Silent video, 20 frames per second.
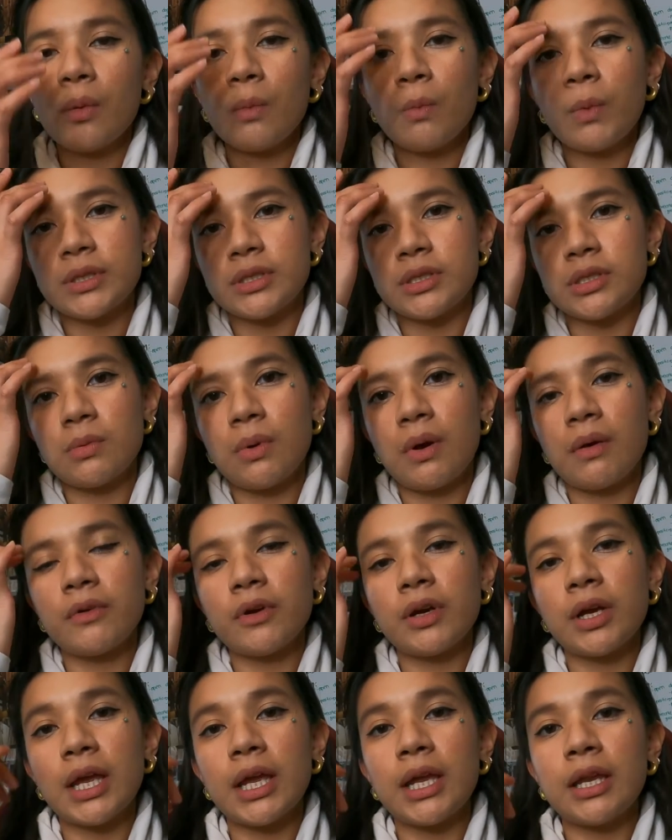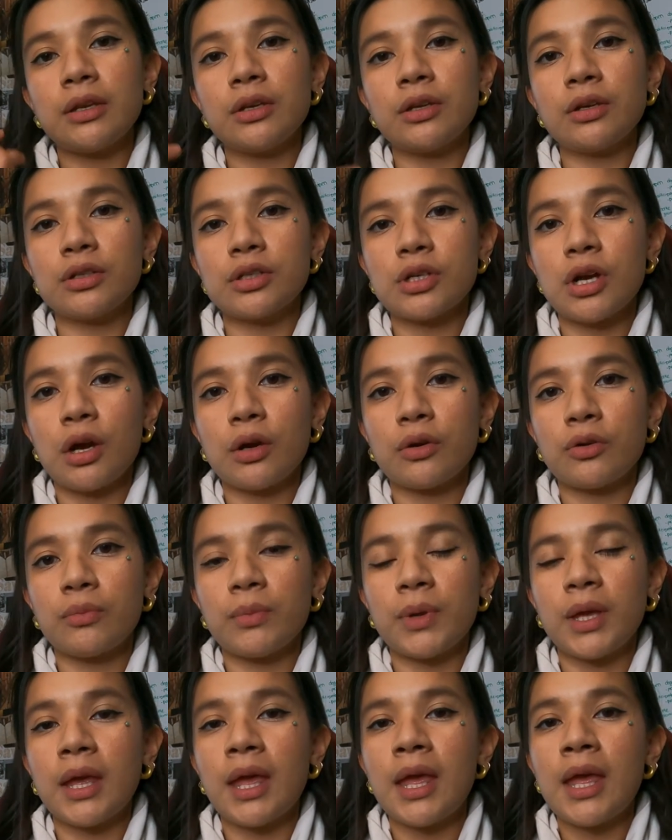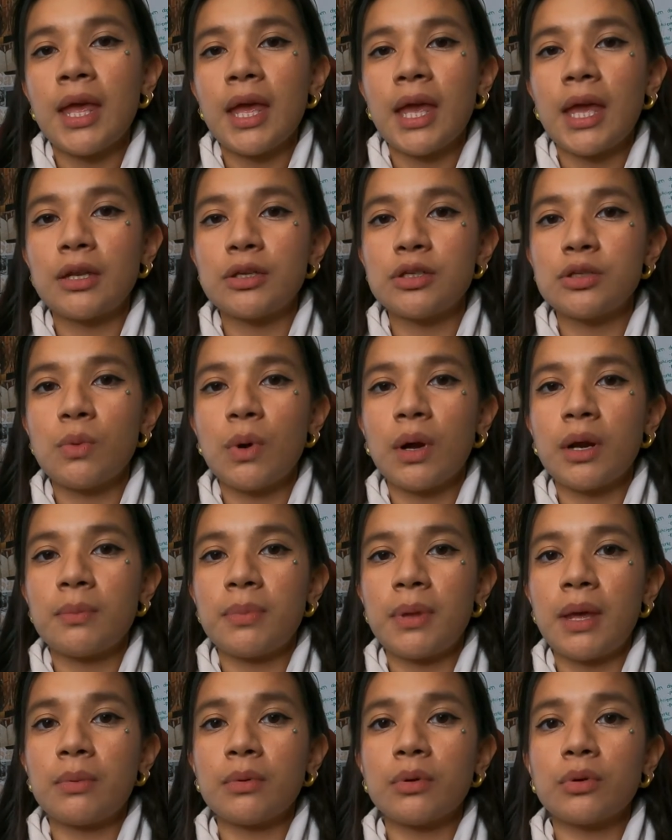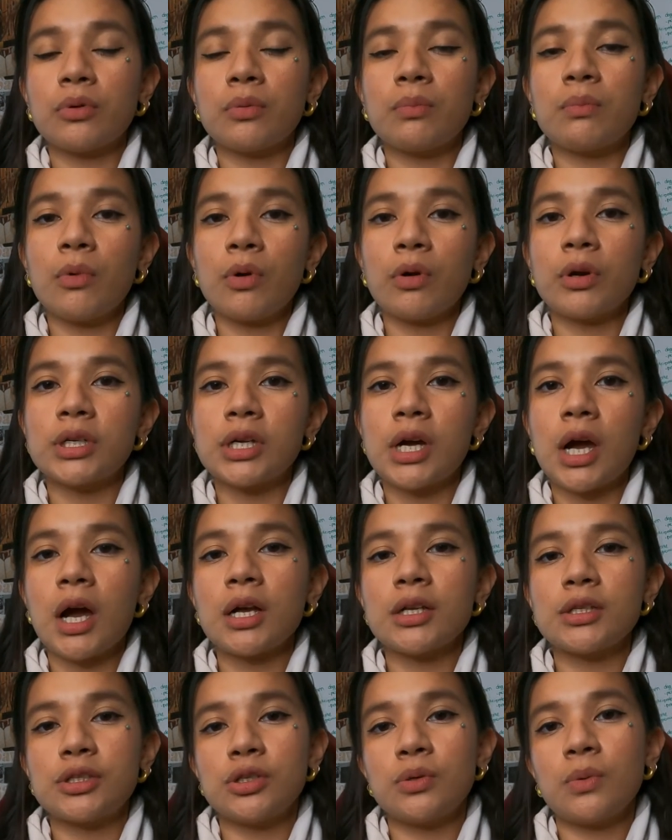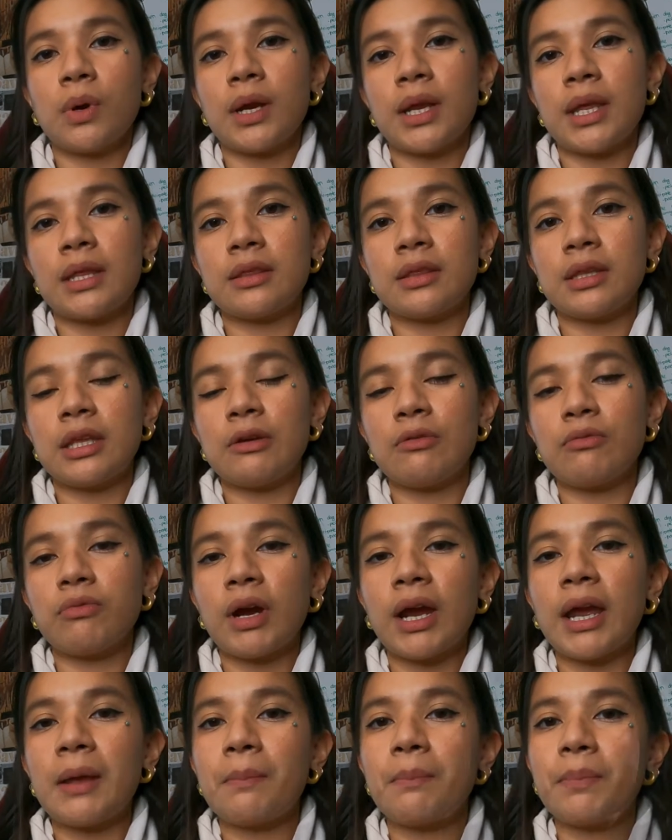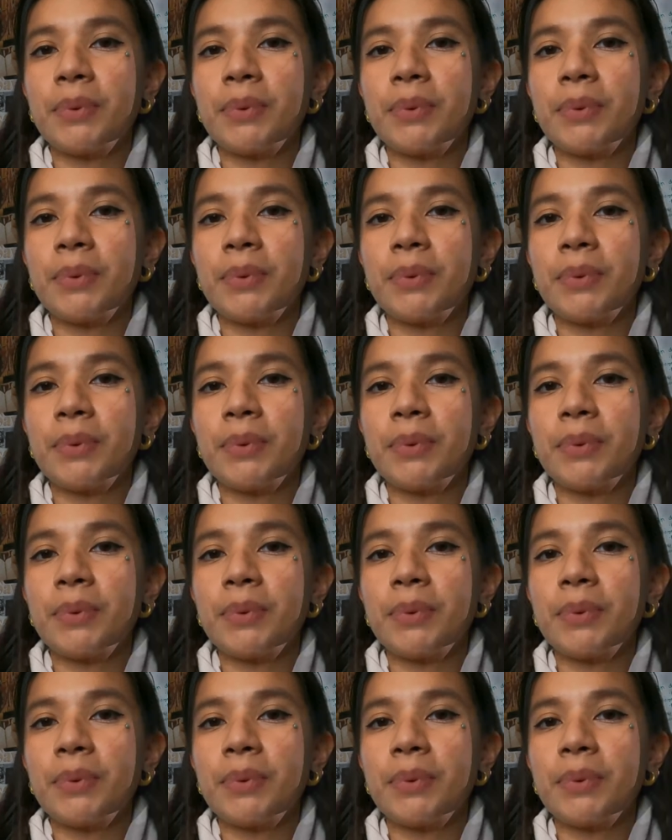whatsoever in your dog grooming, and you want to be able to groom more dogs, you are in the right